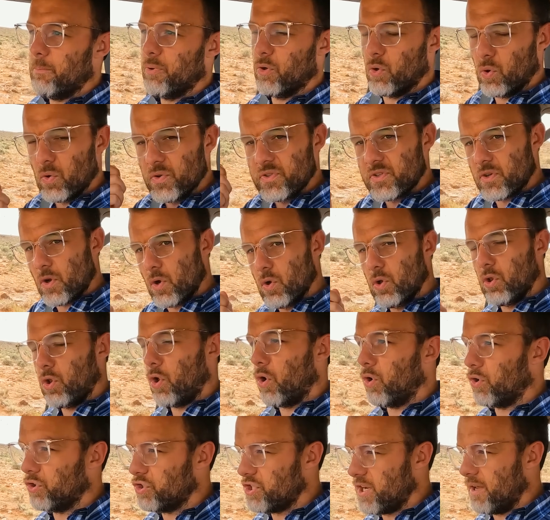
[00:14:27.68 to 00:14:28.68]
but also
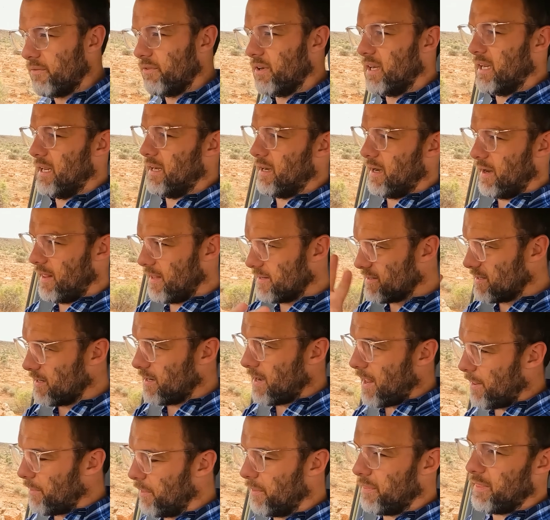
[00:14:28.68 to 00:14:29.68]
longevity. Now that's
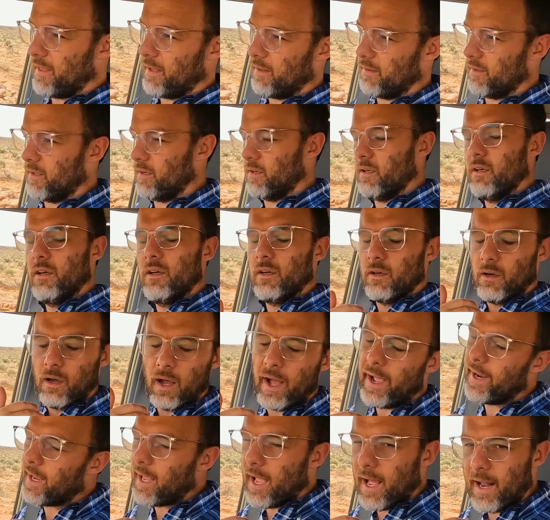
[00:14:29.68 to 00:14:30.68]
another thing that
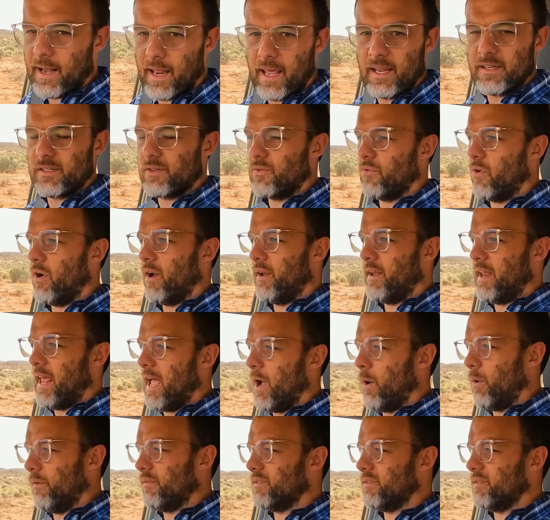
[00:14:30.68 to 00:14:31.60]
I can't answer right now.